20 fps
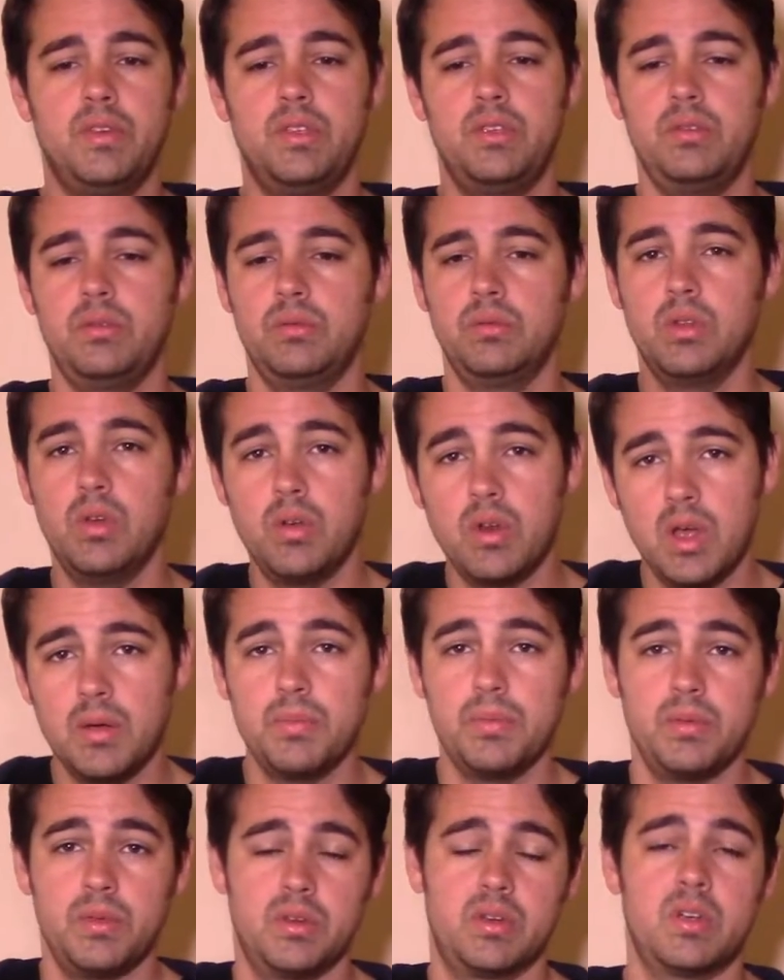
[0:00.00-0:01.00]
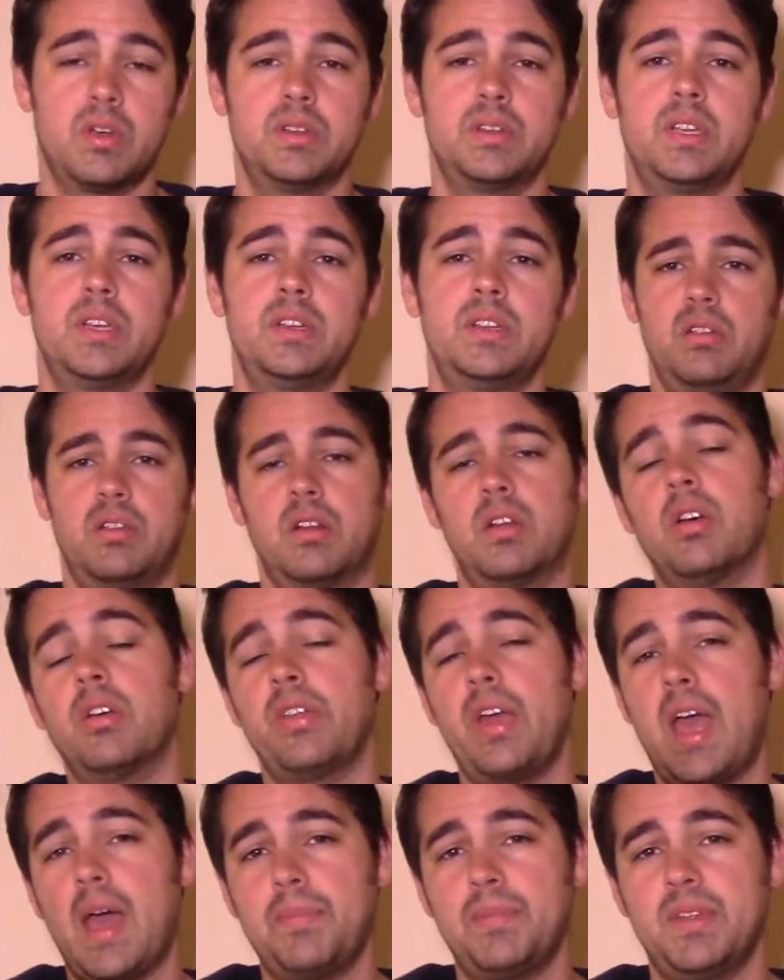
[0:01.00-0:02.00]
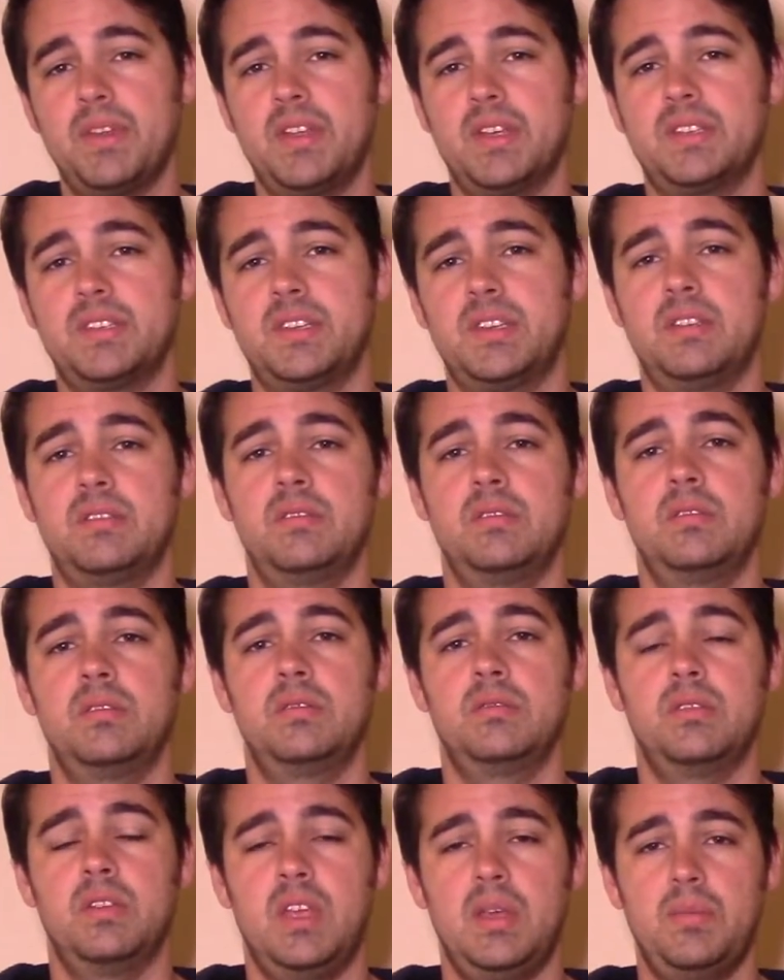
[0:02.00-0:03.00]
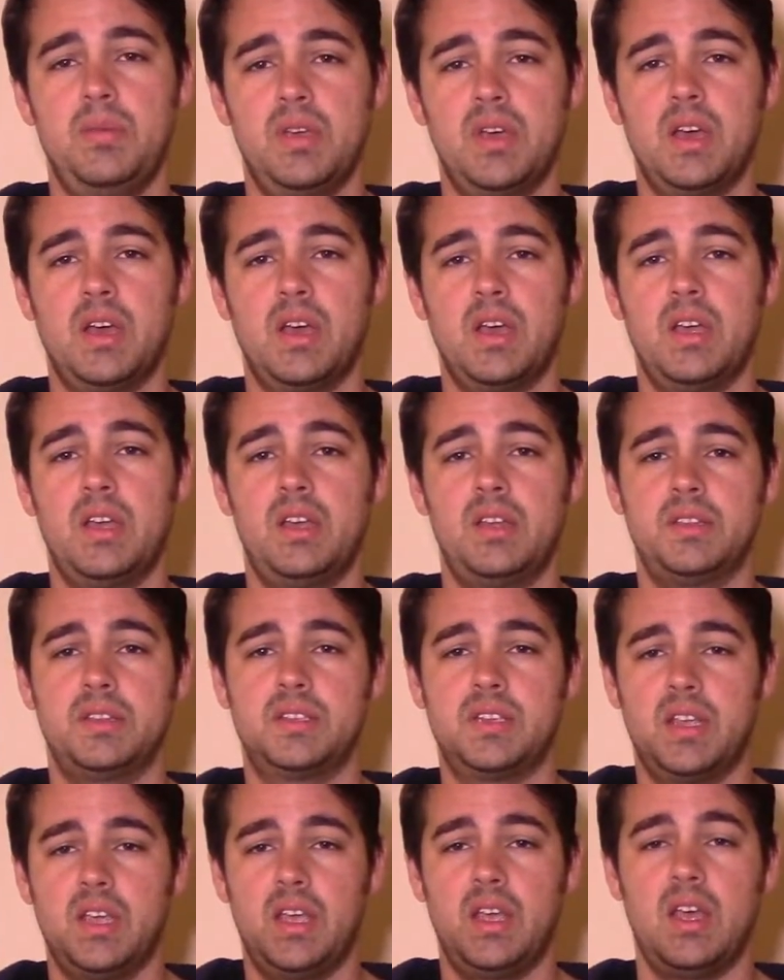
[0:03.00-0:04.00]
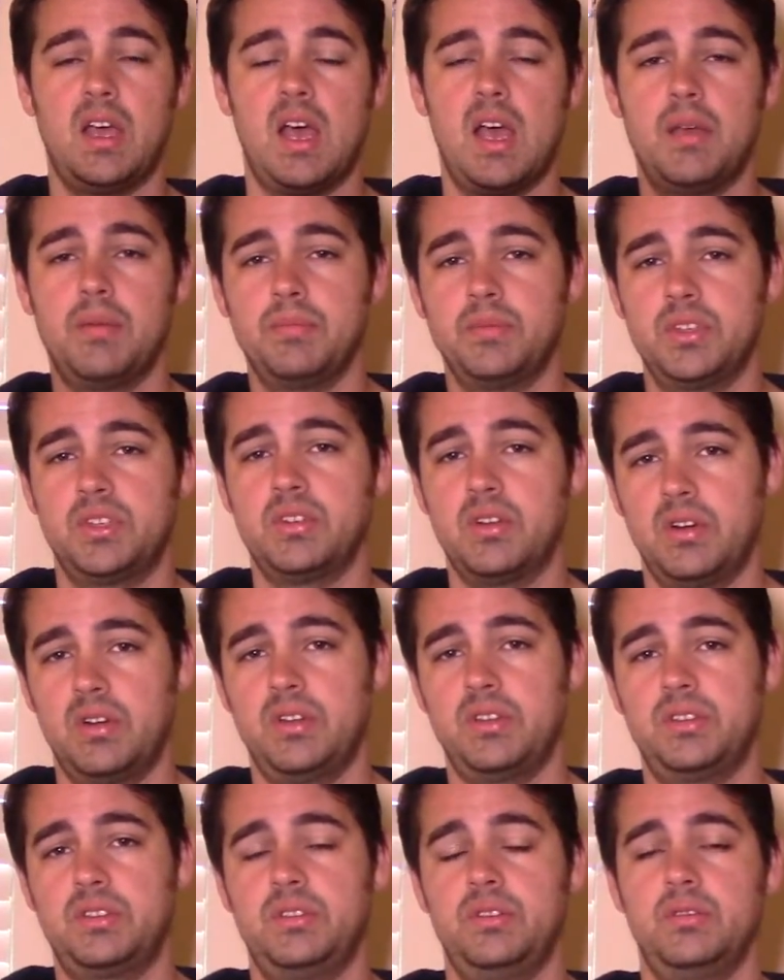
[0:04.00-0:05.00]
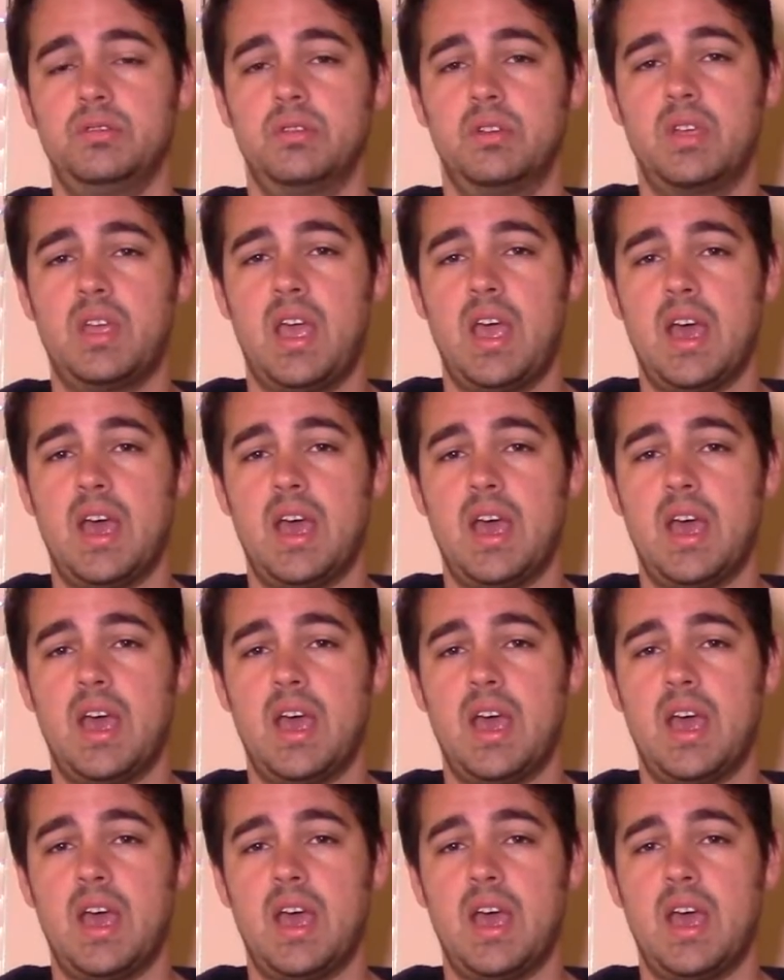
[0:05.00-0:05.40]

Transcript: you load up your content, you're going to call the app indexing API and say, I'm starting to look